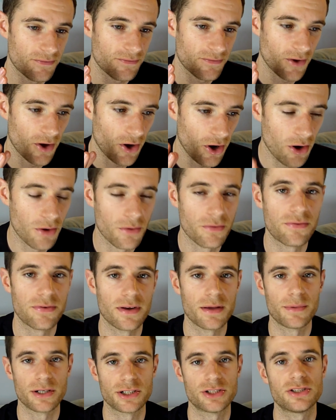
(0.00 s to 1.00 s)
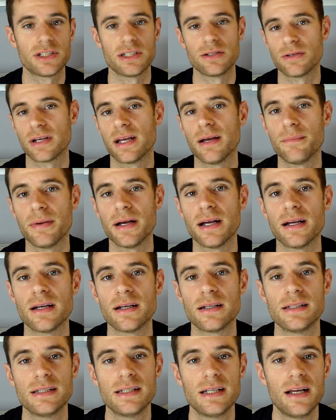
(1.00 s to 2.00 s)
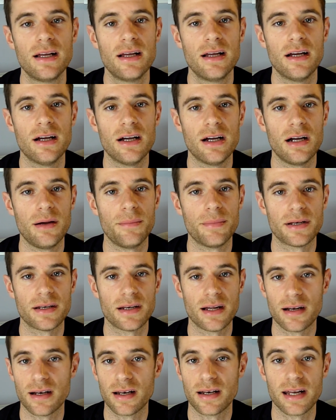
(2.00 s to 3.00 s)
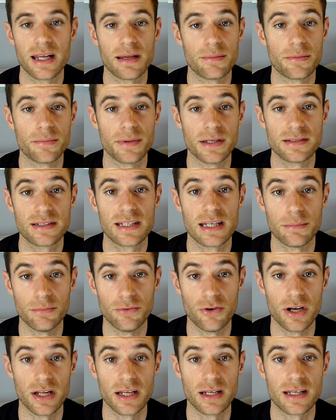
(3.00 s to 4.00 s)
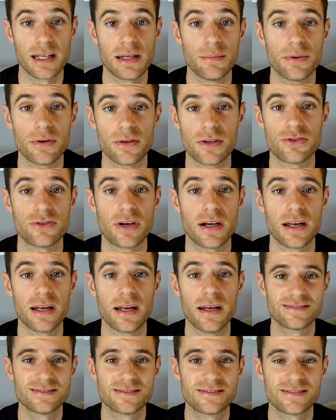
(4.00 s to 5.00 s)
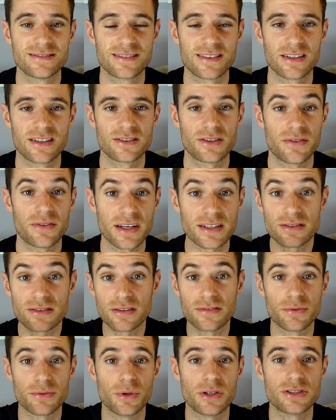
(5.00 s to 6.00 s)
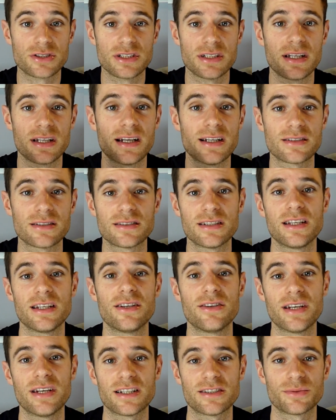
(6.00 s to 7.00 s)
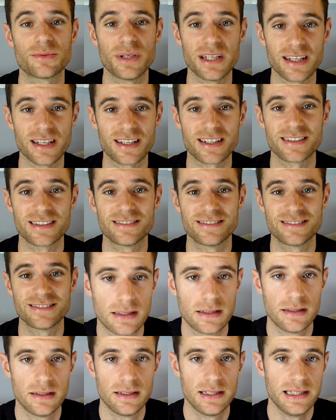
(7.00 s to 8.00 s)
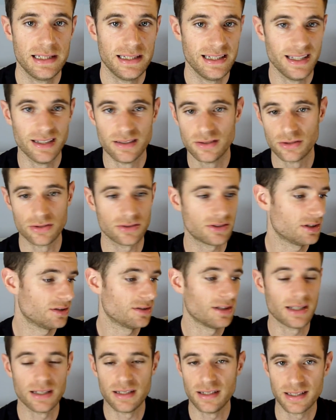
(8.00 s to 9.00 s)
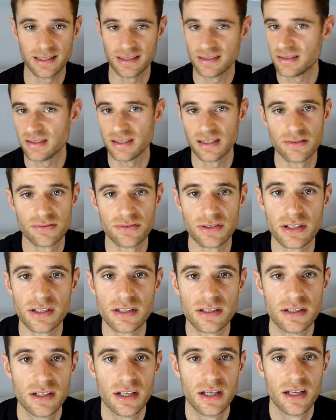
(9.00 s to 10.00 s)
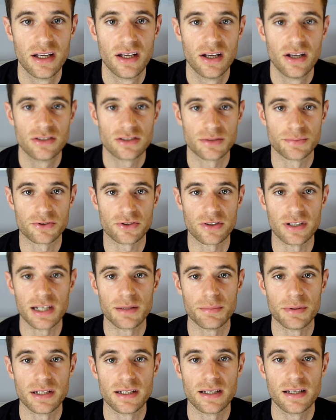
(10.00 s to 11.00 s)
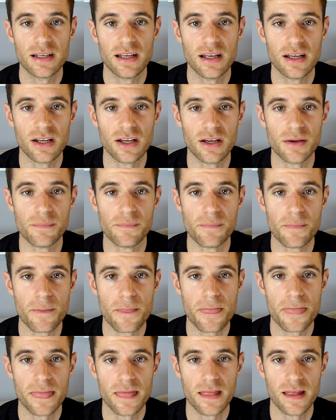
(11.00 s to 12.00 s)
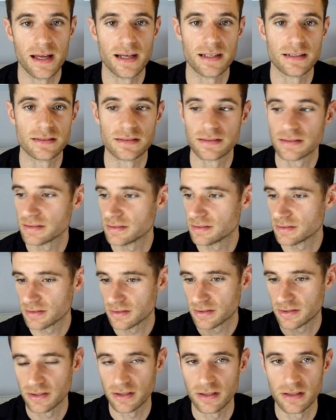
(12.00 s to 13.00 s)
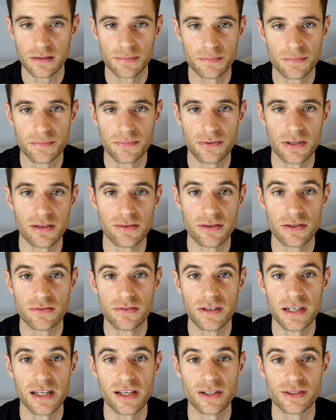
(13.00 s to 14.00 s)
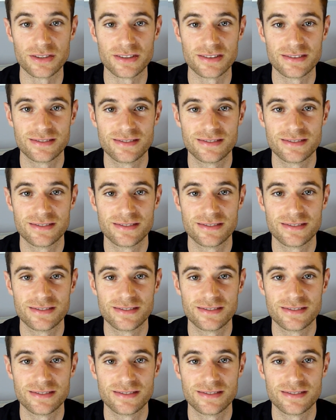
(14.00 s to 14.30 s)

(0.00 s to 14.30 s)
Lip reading: Hopefully my shin will get better, and that will enable me to keep running, keep putting the training in. So thanks a lot for watching, and I'll see you next week. There's also links here for subscribing and to previous videos.